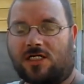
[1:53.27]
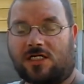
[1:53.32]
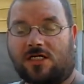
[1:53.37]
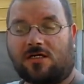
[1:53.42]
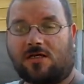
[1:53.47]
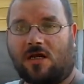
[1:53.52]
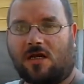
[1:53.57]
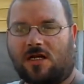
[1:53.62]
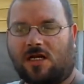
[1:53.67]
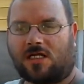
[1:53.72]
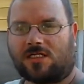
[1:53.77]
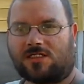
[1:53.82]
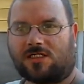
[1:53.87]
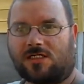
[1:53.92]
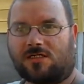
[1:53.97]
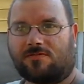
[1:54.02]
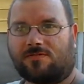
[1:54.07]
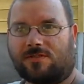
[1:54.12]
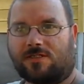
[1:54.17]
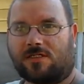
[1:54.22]
Jake,
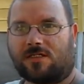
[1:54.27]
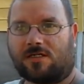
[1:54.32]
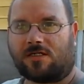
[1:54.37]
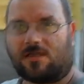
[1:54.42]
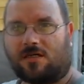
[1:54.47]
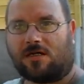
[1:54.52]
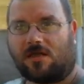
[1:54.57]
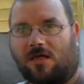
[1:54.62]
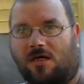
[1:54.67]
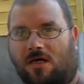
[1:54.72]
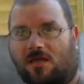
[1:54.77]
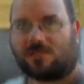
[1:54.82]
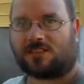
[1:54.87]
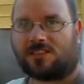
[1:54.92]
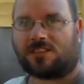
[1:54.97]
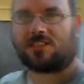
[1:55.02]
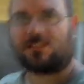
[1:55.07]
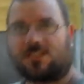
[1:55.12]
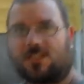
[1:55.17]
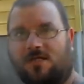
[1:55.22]
not Jacobsen,
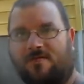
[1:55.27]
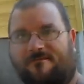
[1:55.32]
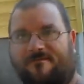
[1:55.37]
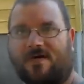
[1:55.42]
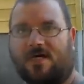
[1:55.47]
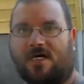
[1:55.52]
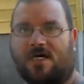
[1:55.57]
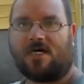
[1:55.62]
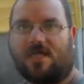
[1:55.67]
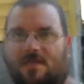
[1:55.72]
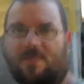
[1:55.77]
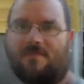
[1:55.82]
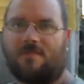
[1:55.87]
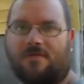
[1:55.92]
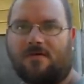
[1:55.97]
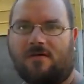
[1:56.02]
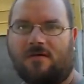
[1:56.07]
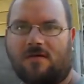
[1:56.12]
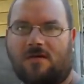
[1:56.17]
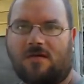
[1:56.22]
uh,
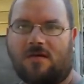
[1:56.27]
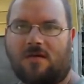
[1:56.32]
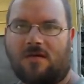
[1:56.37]
65